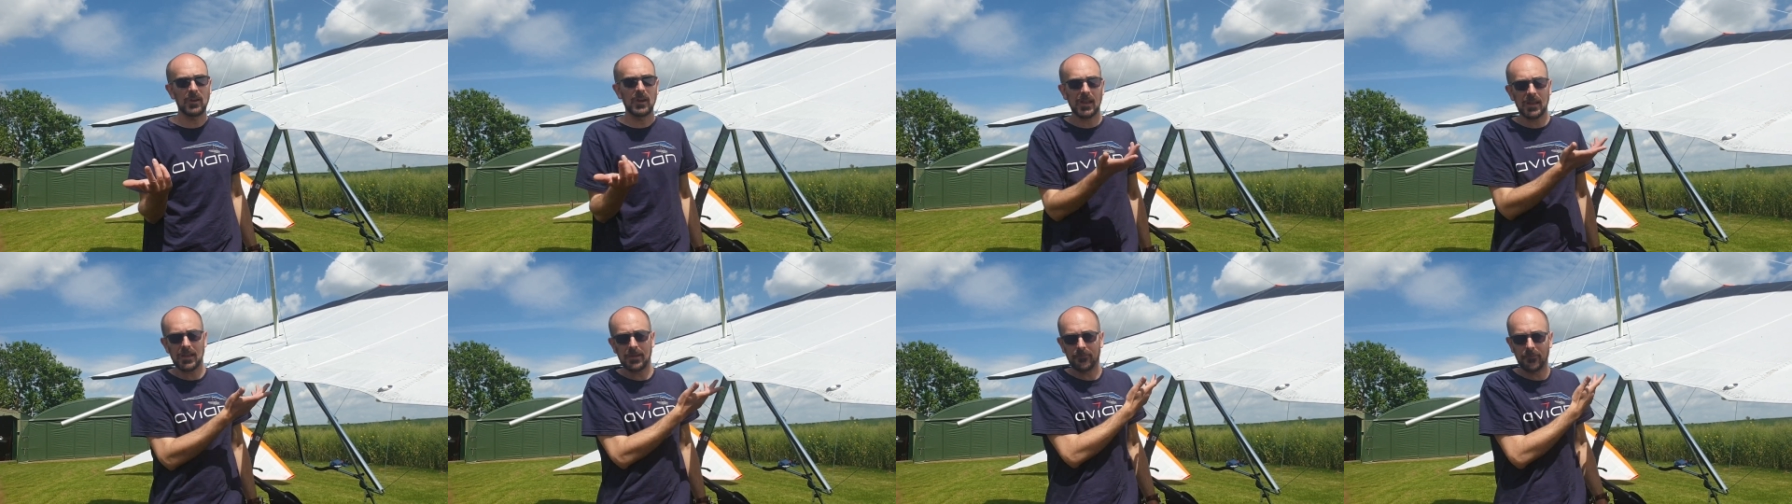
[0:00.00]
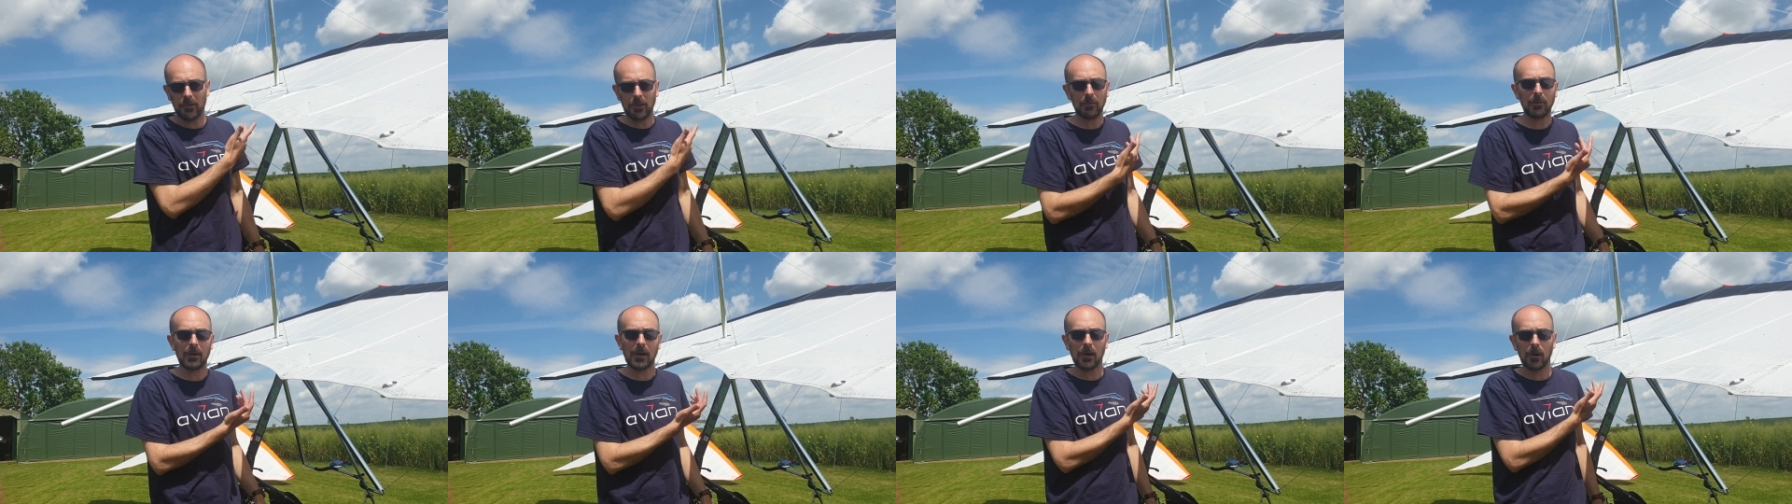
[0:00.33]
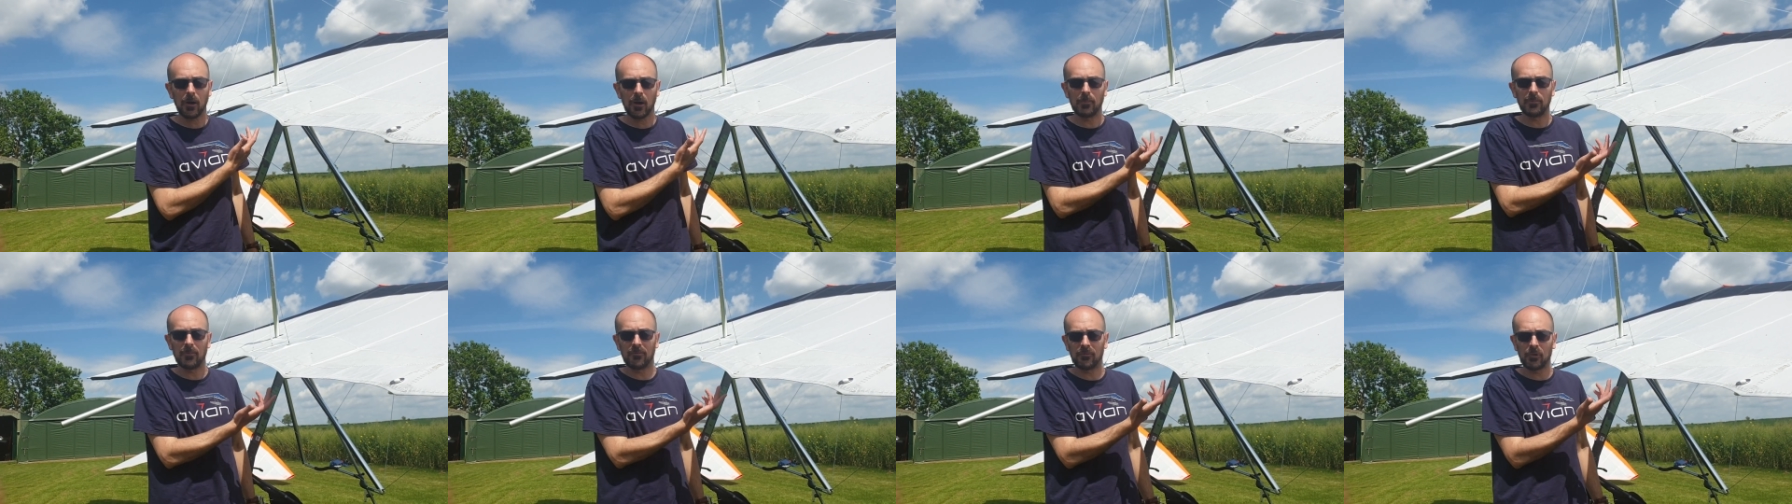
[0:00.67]
the Evo, our
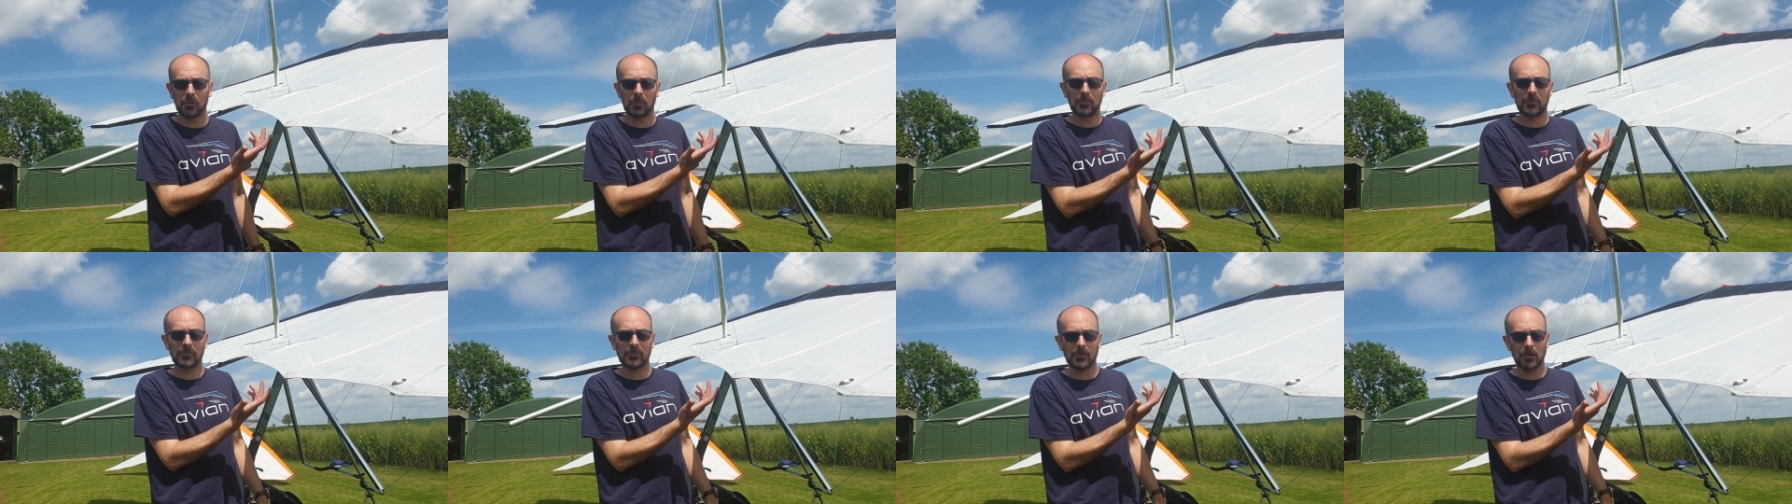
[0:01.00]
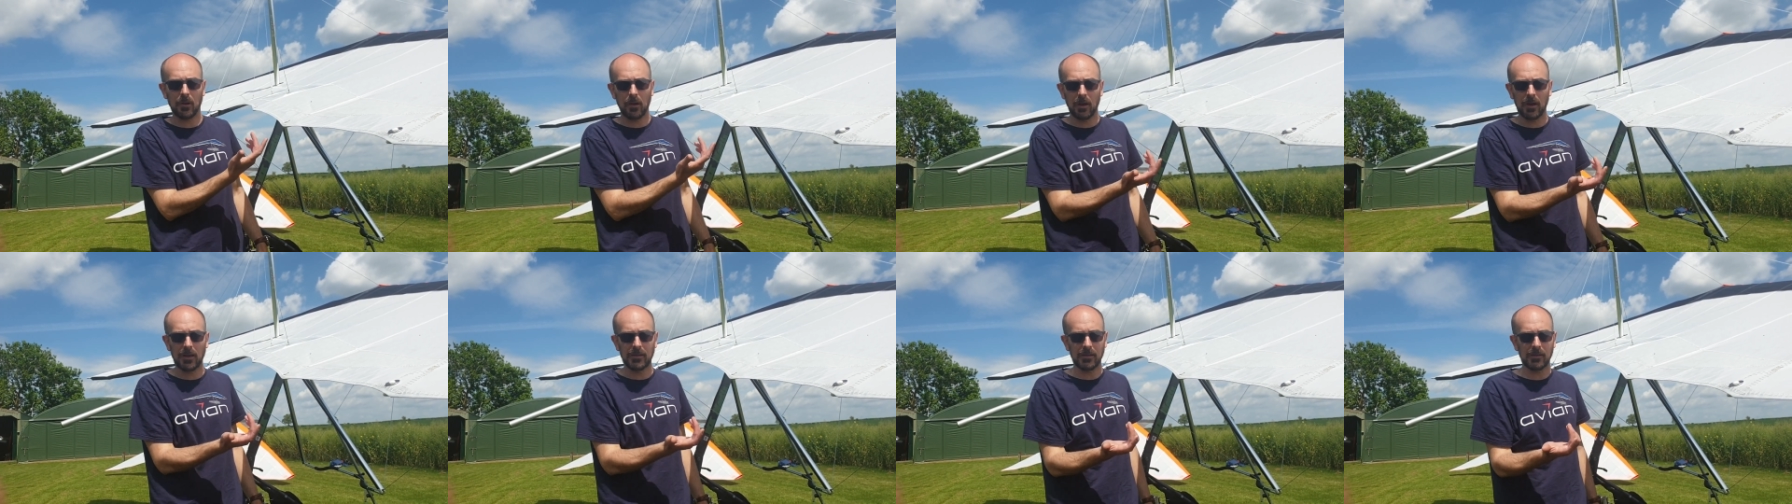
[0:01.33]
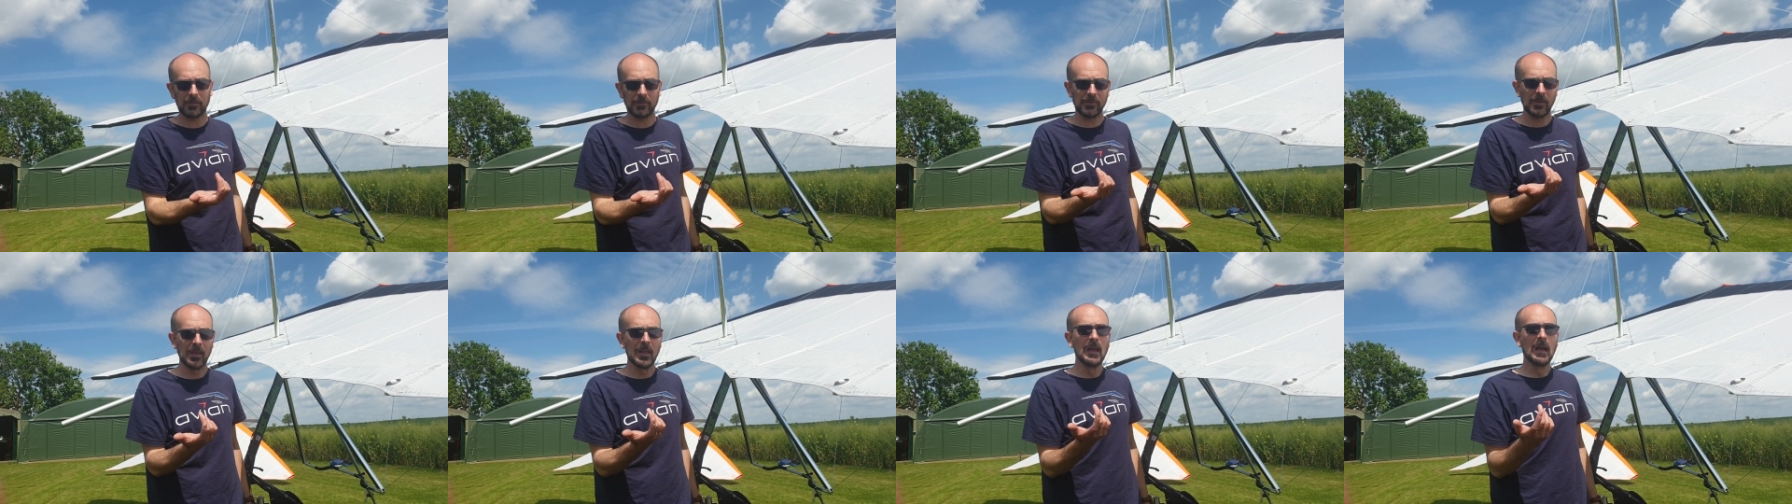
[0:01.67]
high performance
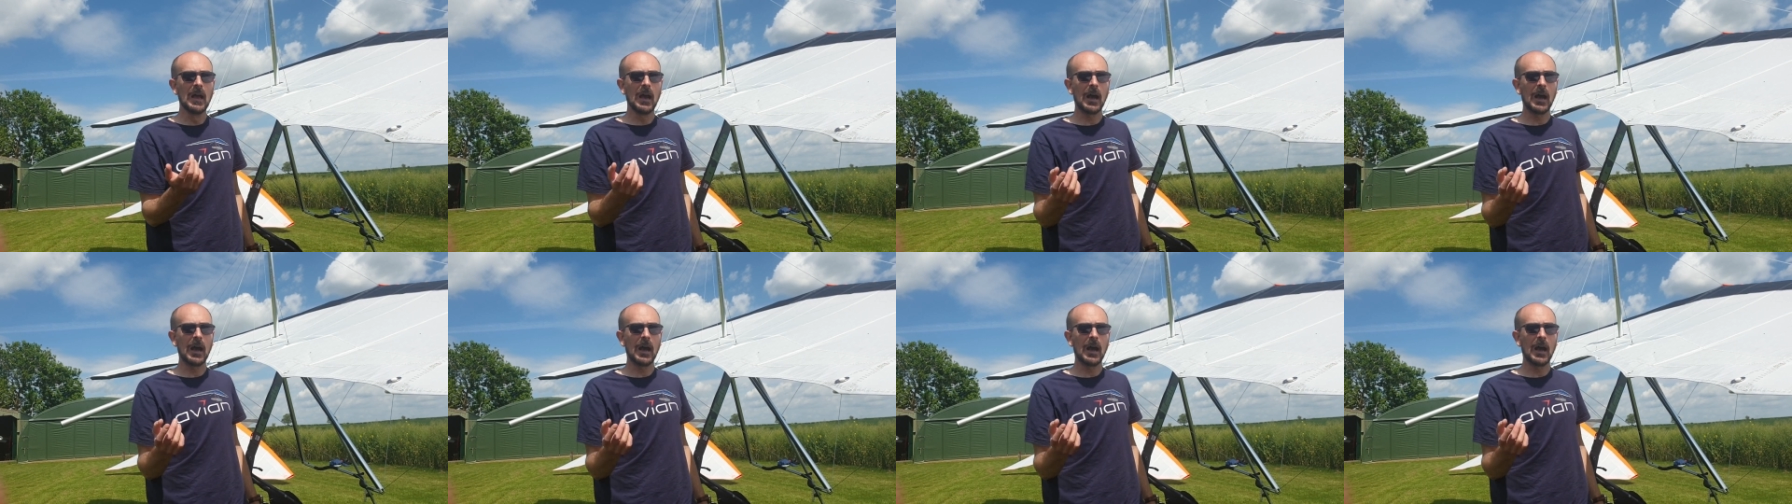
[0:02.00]
gliders,